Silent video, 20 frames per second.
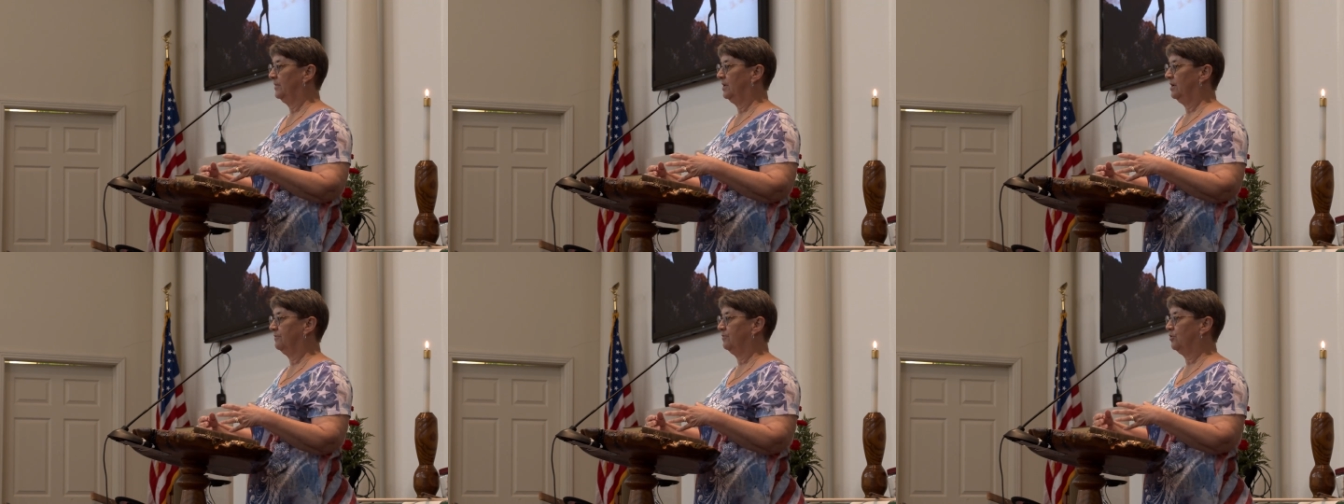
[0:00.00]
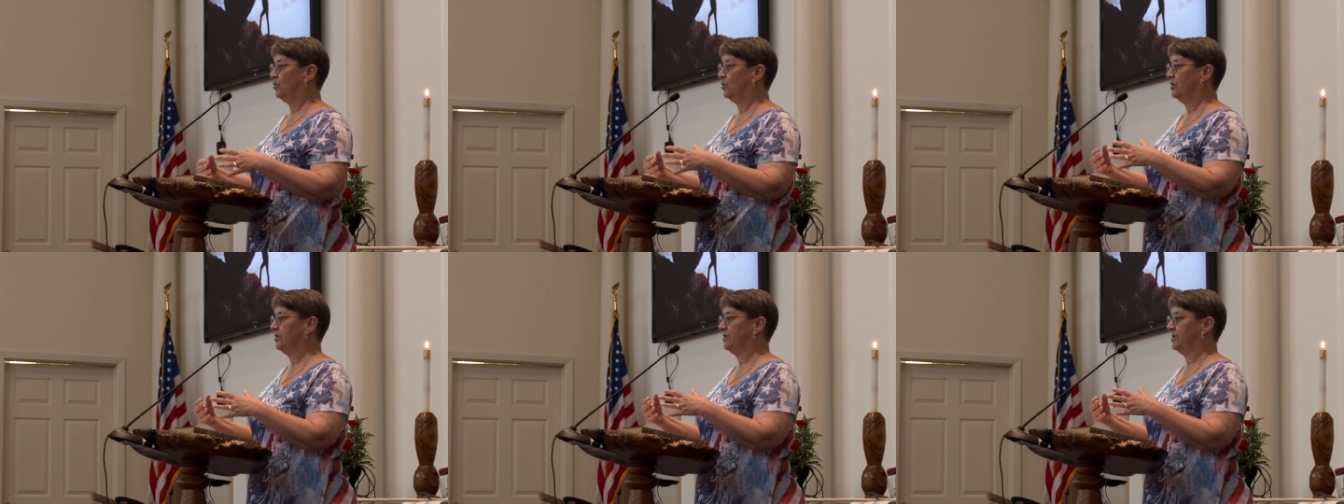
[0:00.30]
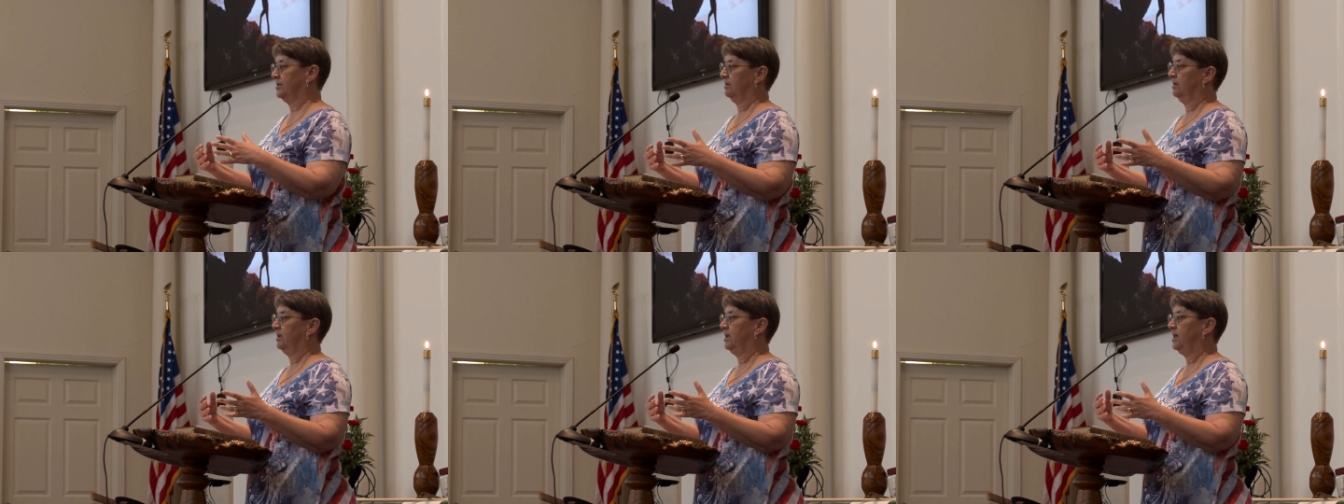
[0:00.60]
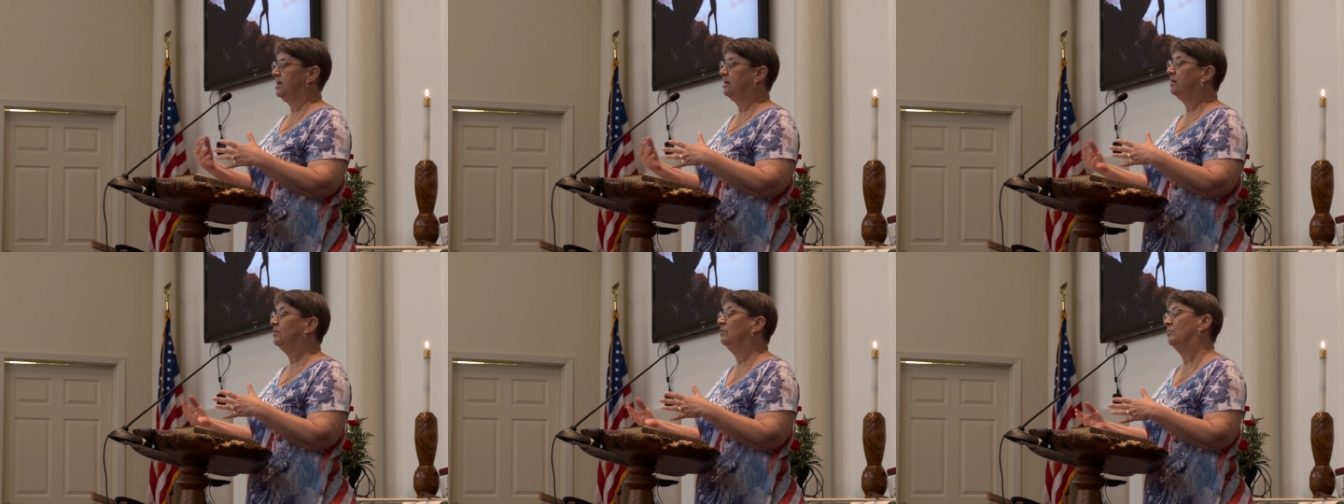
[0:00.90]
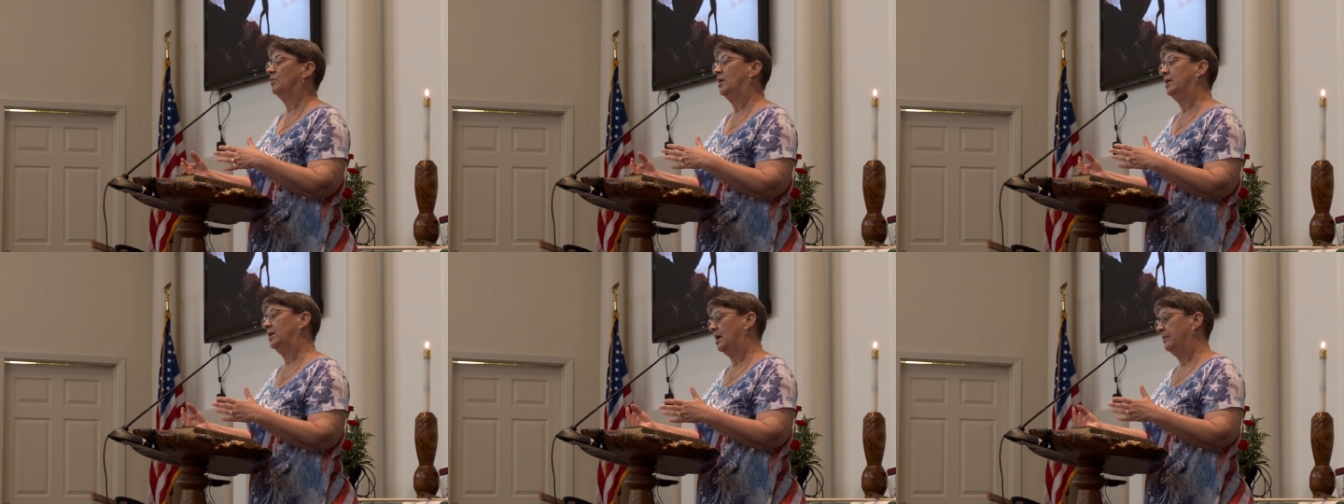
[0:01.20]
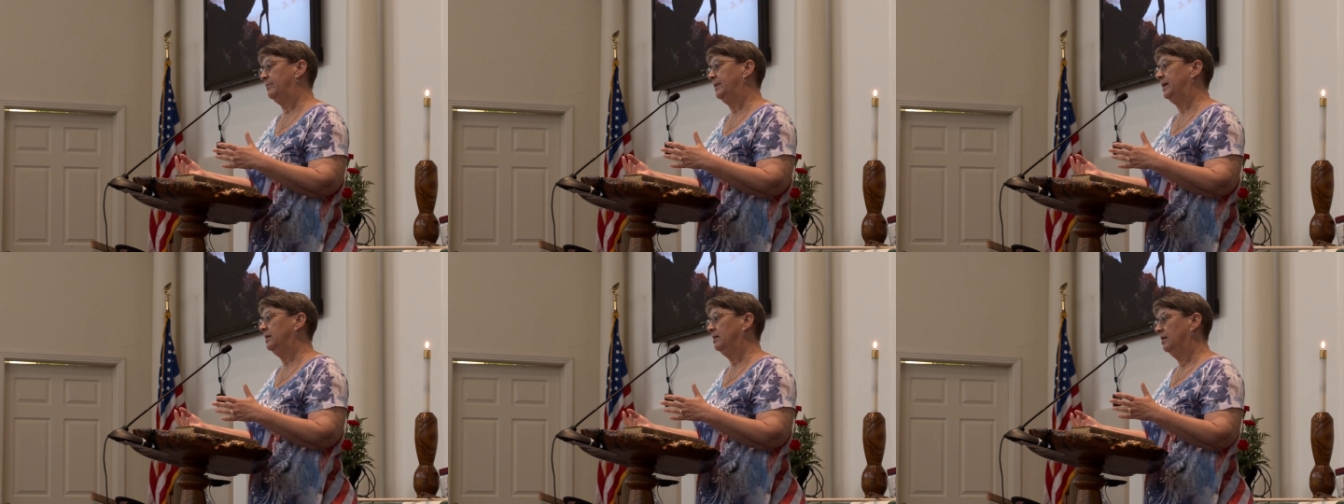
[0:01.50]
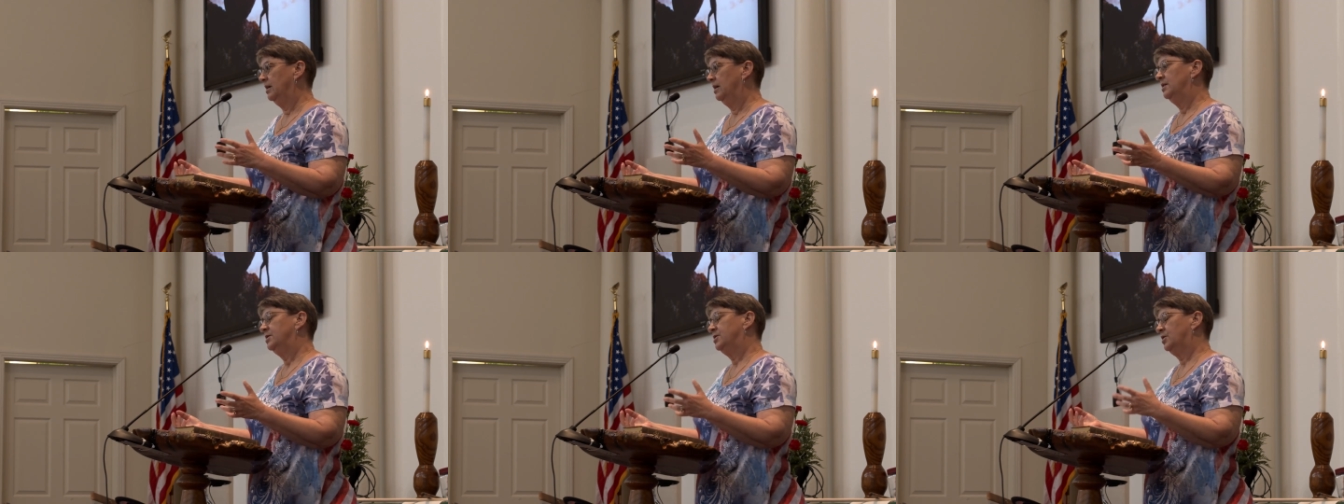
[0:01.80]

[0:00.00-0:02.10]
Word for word: of course, he can run, I mean,